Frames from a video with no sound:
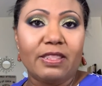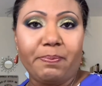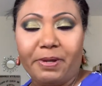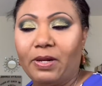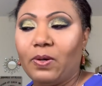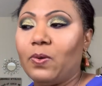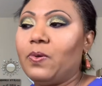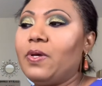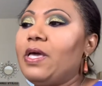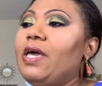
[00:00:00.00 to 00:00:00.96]
the pillow
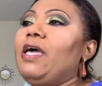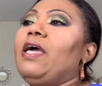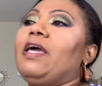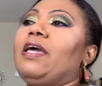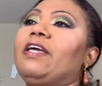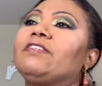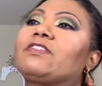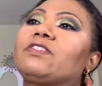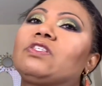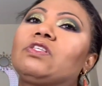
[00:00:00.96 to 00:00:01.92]

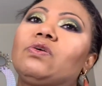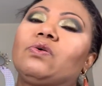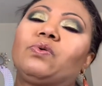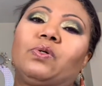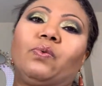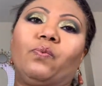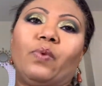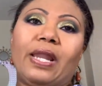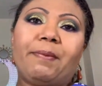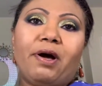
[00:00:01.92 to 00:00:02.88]
is
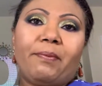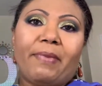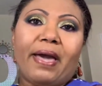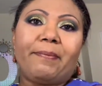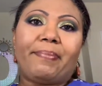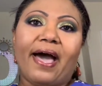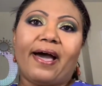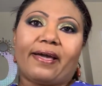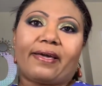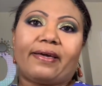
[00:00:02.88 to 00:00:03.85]
when I'm on my
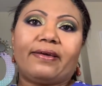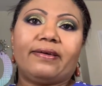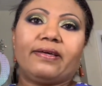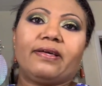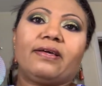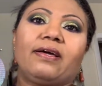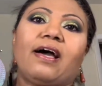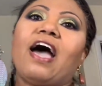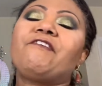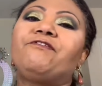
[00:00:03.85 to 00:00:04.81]
back,
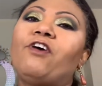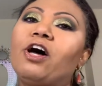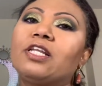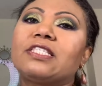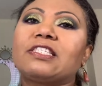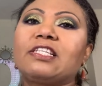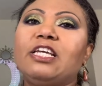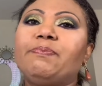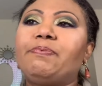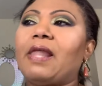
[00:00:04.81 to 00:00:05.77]
I fall
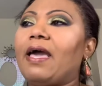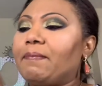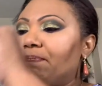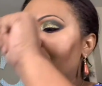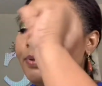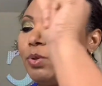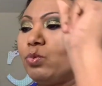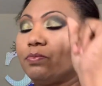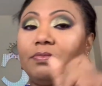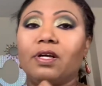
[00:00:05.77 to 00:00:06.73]
asleep like
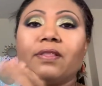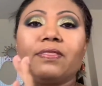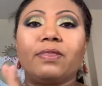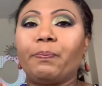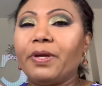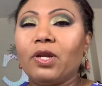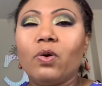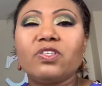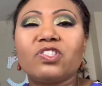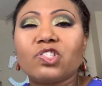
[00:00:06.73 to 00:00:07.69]
boom. The
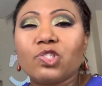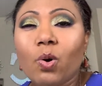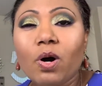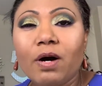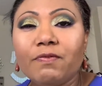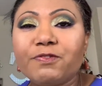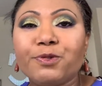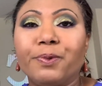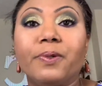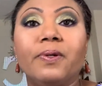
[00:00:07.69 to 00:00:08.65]
pillow is so
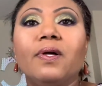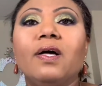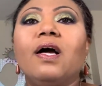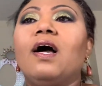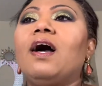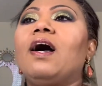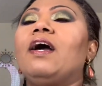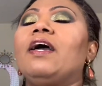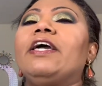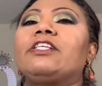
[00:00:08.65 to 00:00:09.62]
comfortable
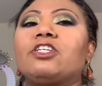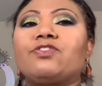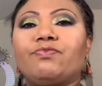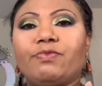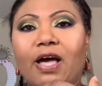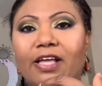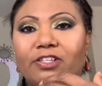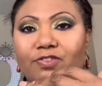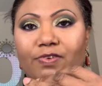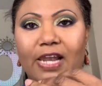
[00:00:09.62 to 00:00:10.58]
it just I
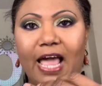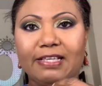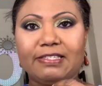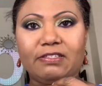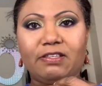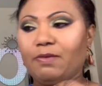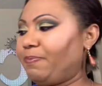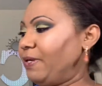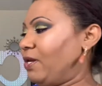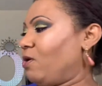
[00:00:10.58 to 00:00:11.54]
just relax into the
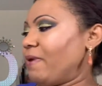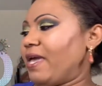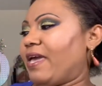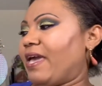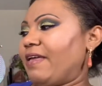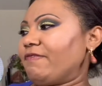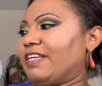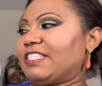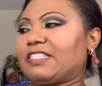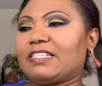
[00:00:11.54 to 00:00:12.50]
pillow. My head
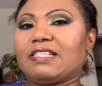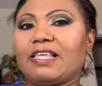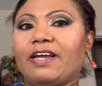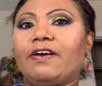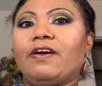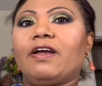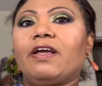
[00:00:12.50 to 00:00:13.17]
rests in there